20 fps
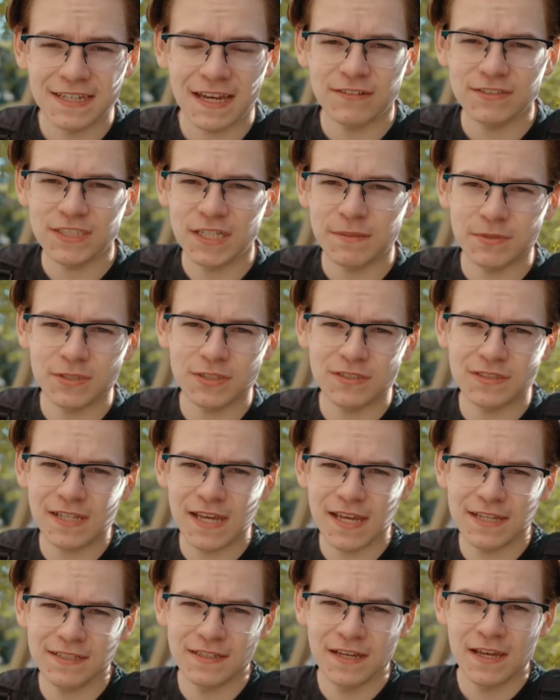I was able to
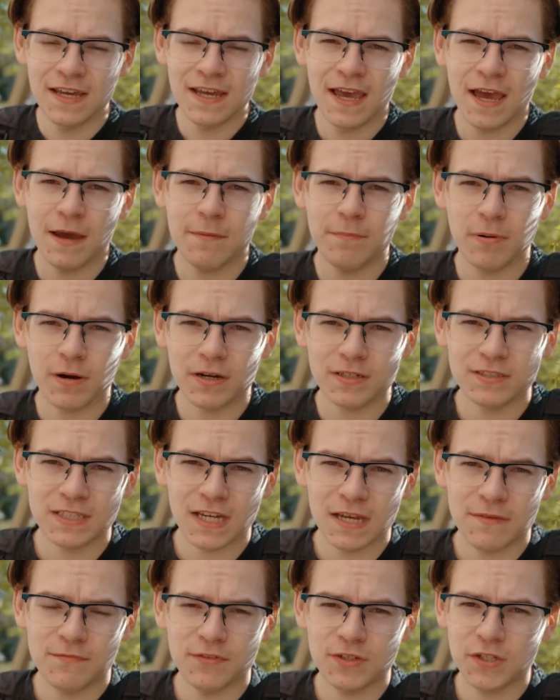land a
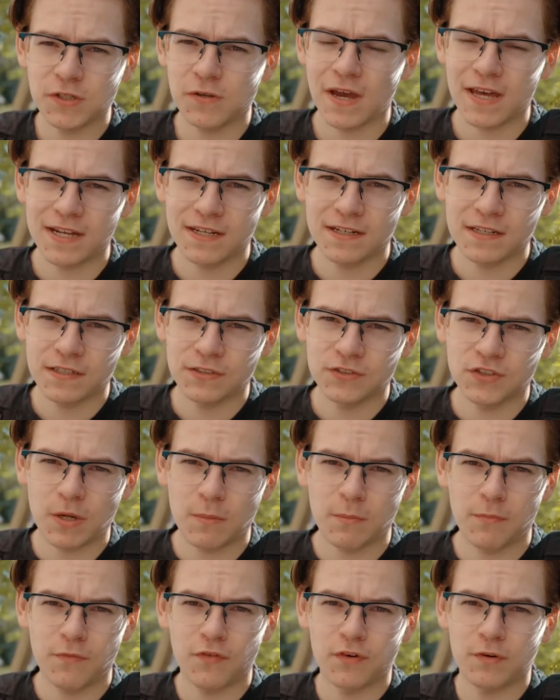part-time video editing
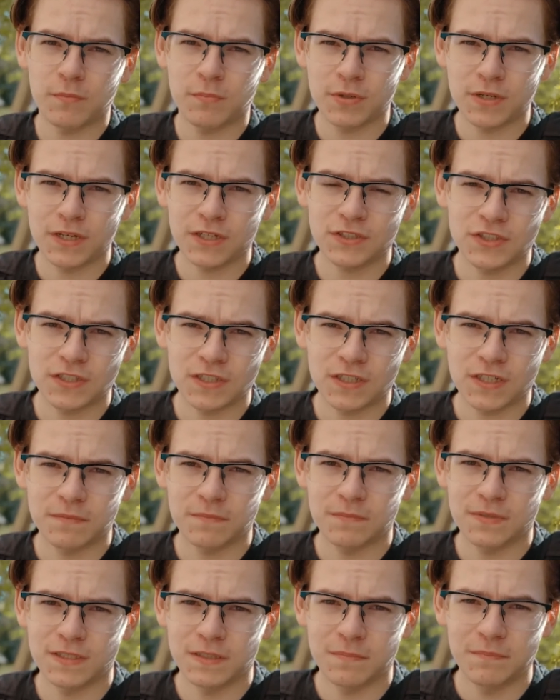job for a production
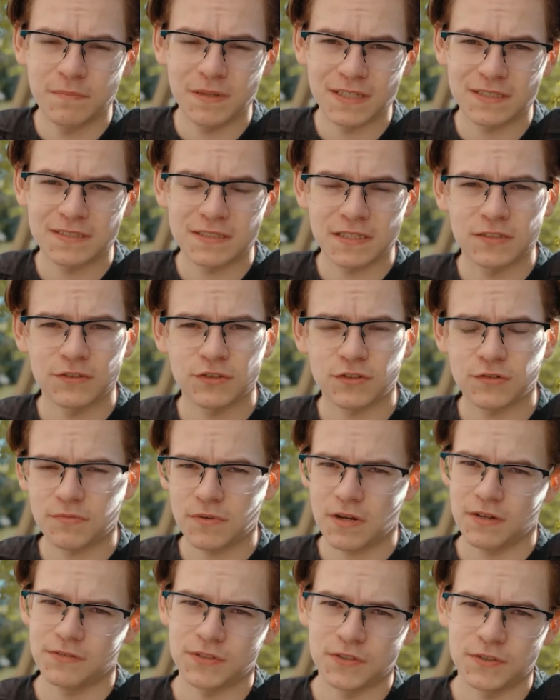company based in
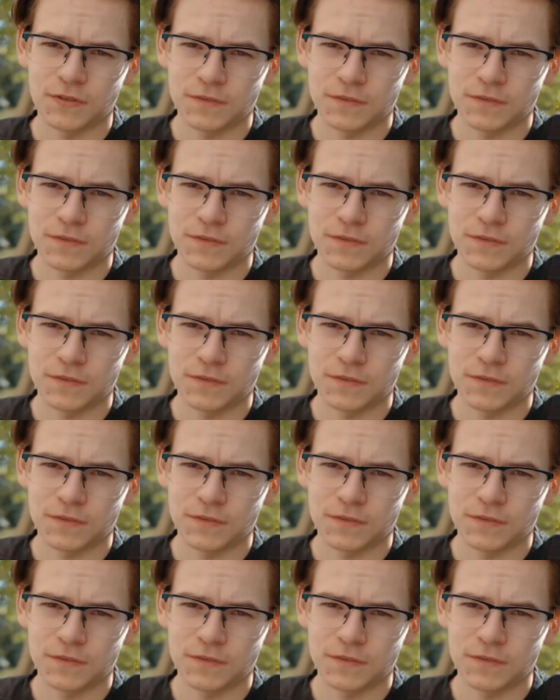Toronto.